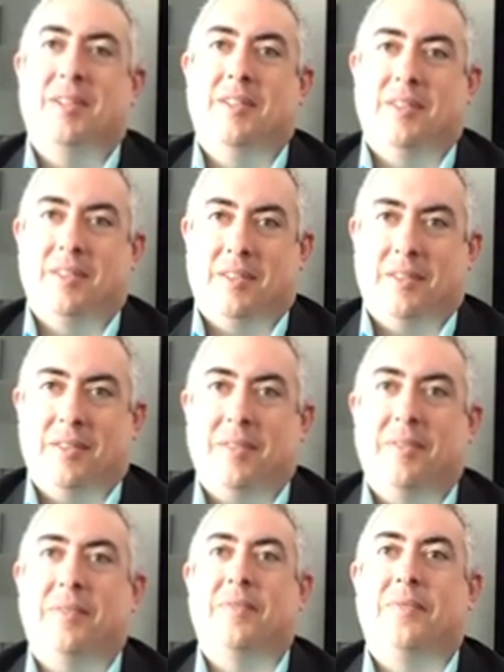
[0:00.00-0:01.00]

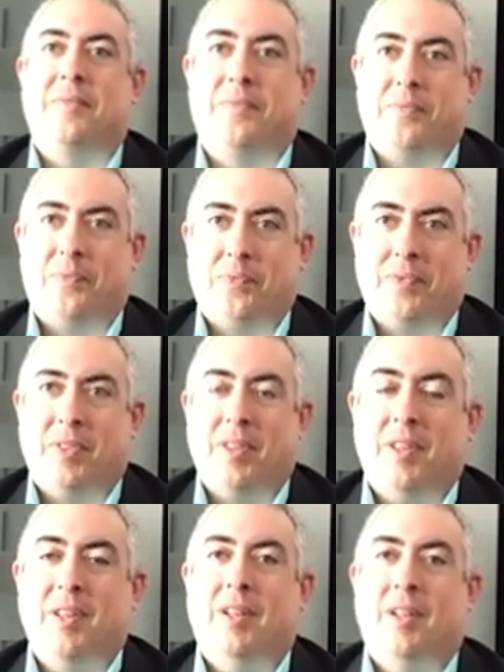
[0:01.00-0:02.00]

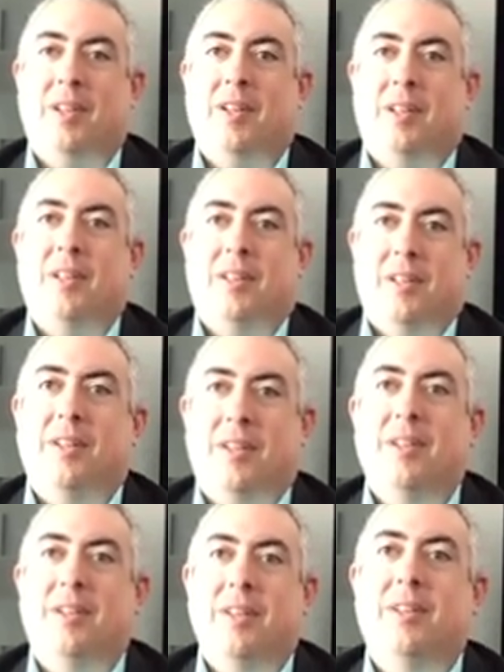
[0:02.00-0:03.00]

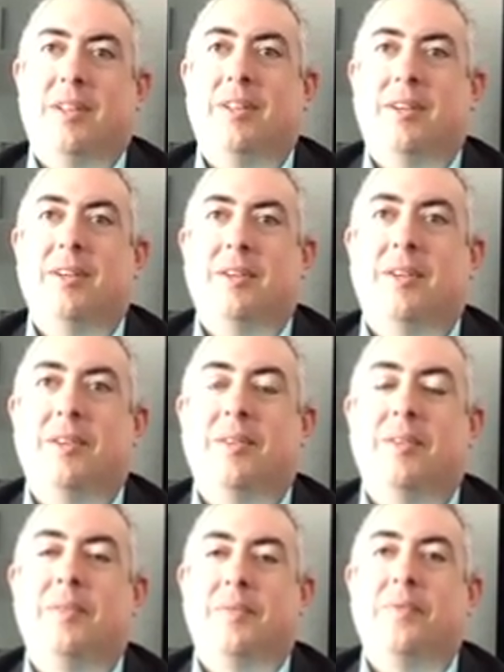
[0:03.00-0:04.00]

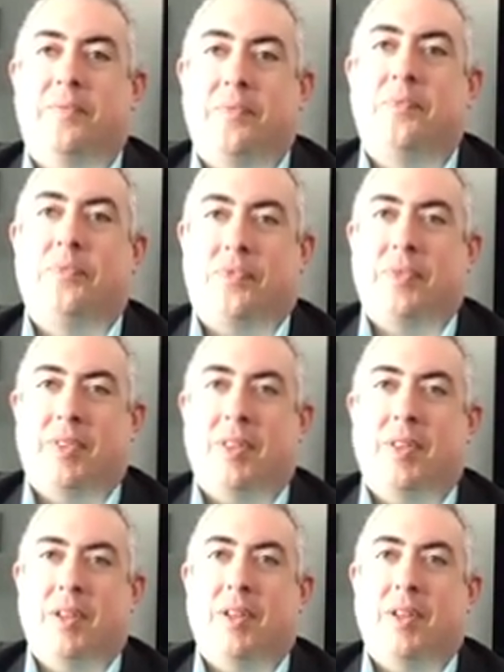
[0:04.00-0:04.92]
(not speaking)